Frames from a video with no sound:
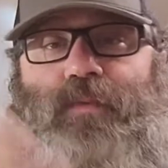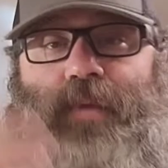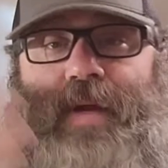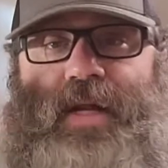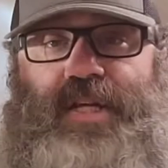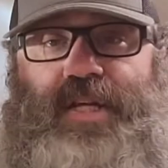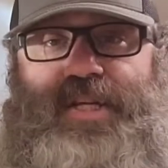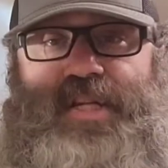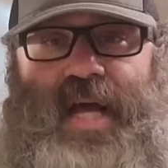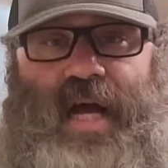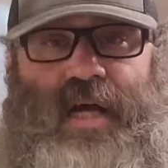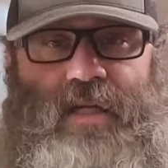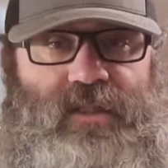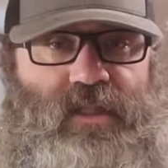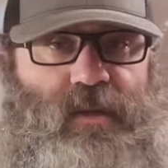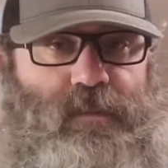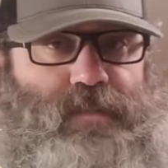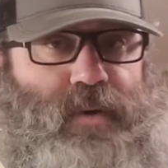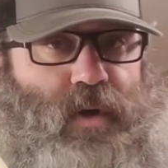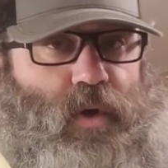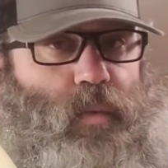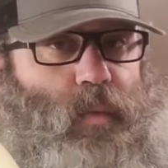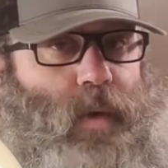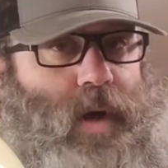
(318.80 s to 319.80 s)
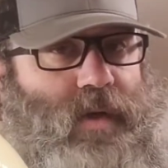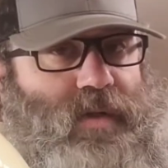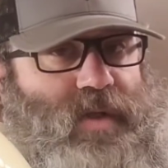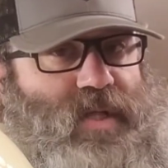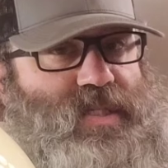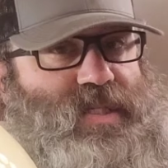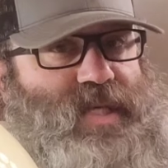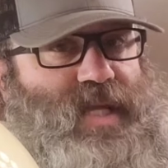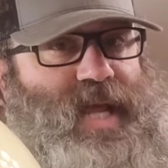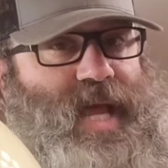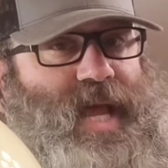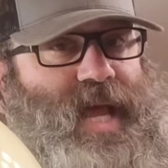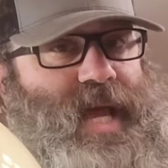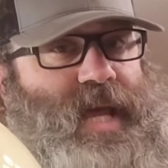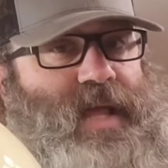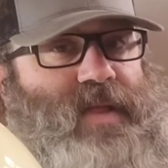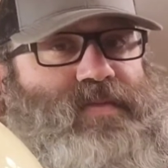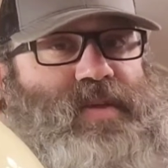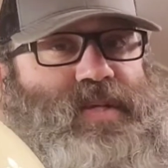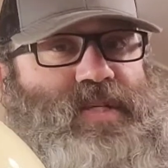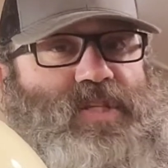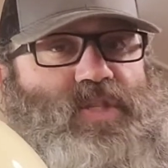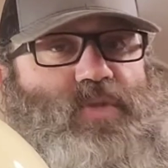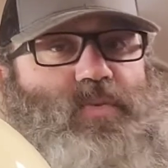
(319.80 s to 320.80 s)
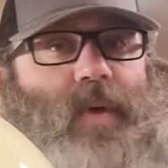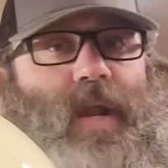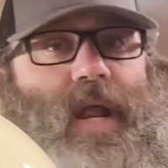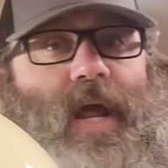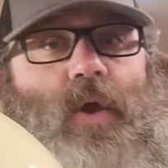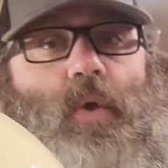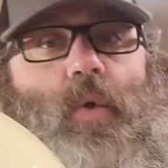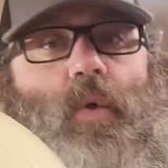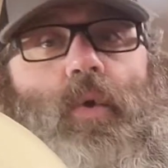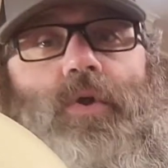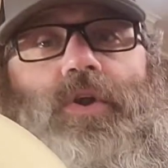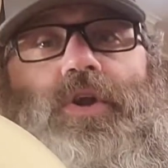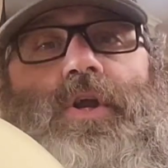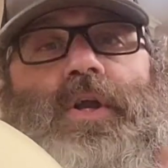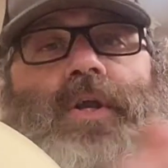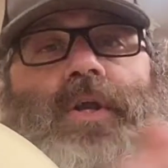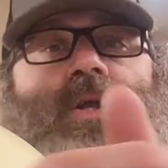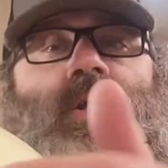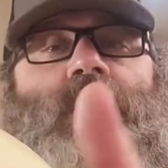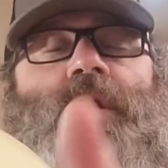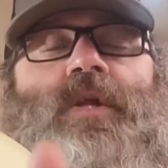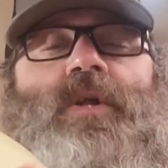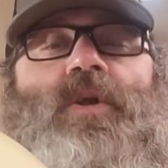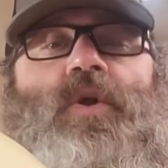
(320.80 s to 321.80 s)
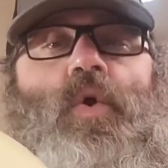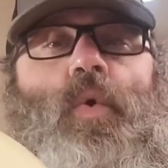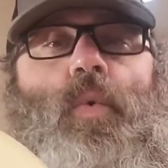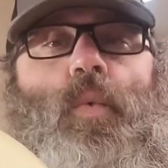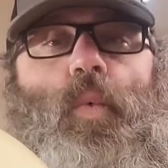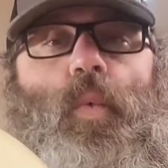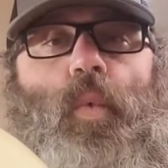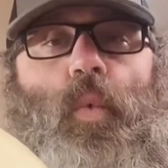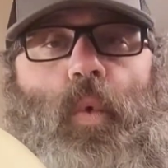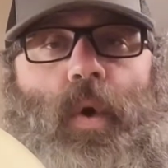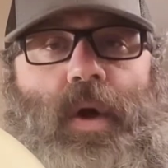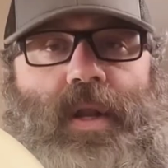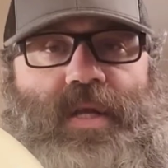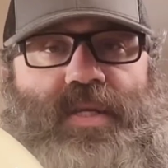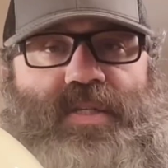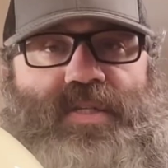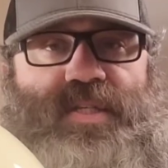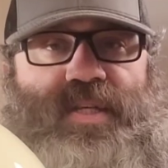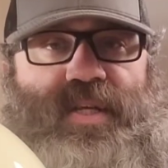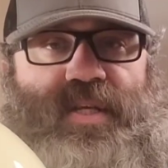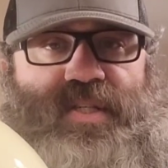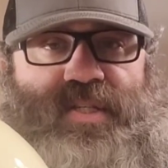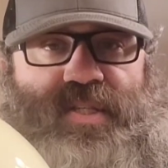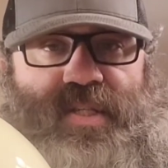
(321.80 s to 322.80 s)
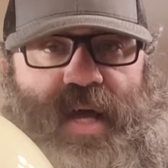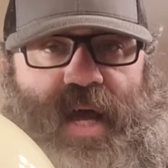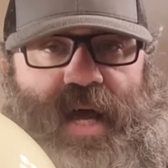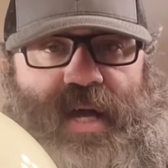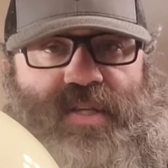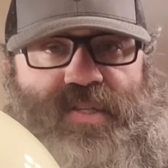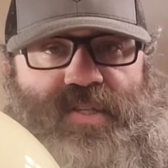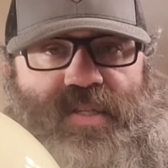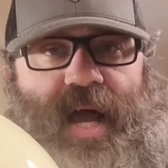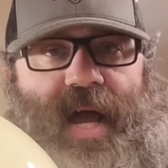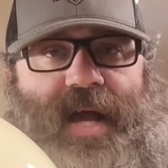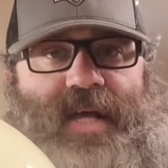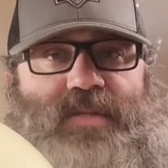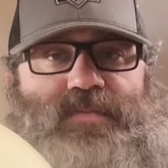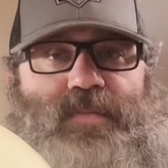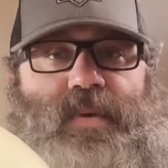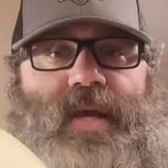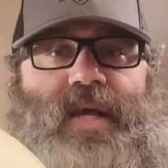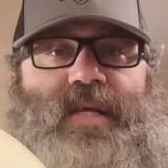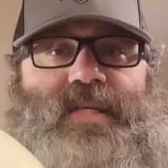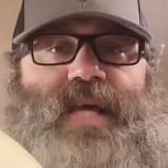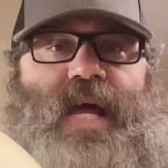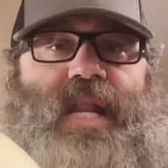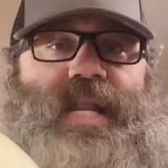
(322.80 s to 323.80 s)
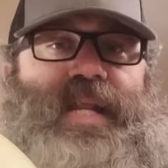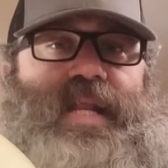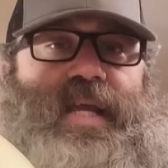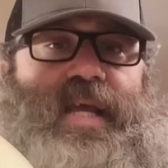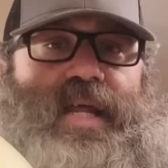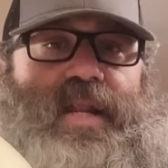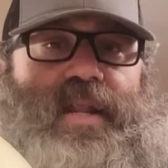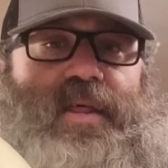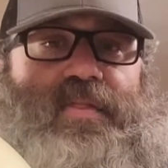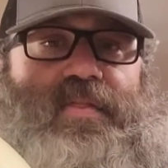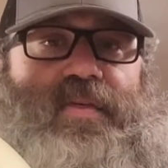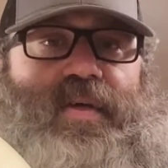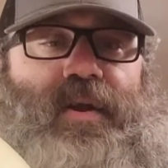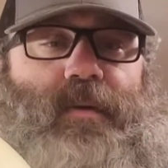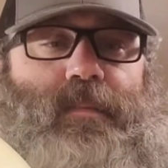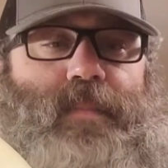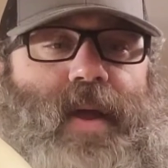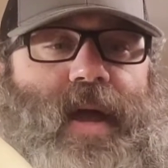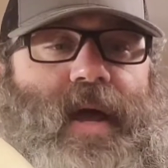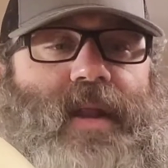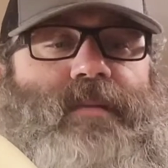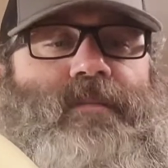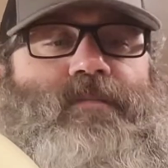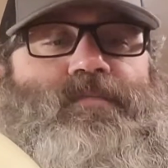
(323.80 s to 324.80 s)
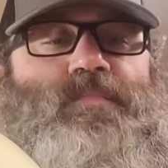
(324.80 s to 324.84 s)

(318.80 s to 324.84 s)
reached out to Builtwell and said, hey, this is what I ordered. What is the stock size? Because I need to get a thinner pad.